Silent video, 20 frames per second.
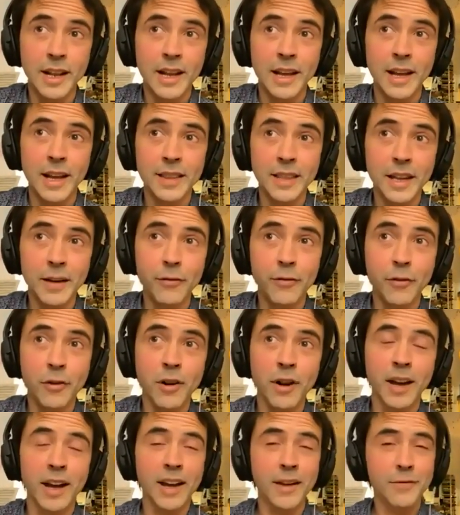and
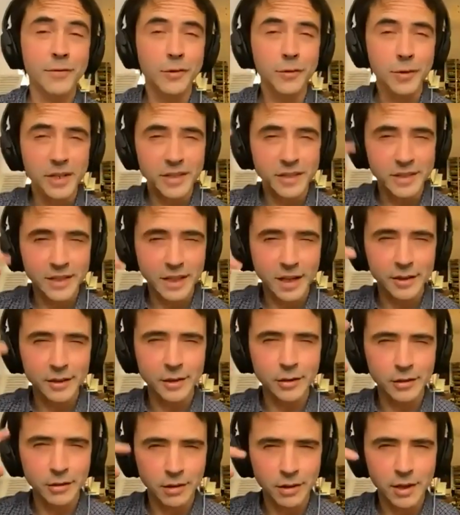therefore I've already
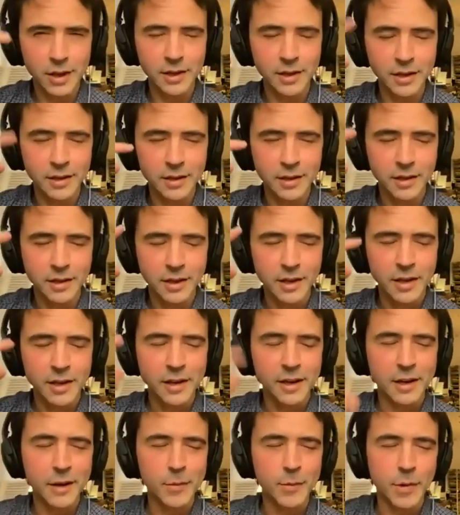started to think
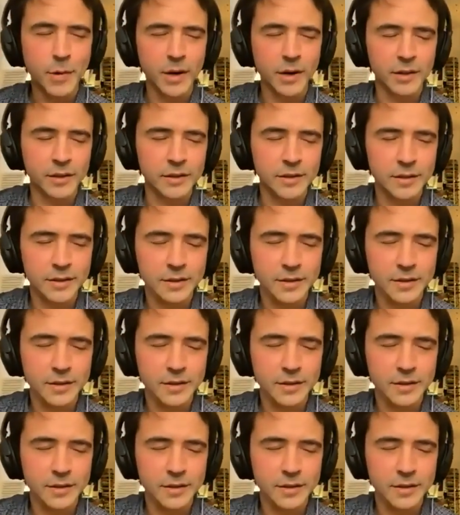about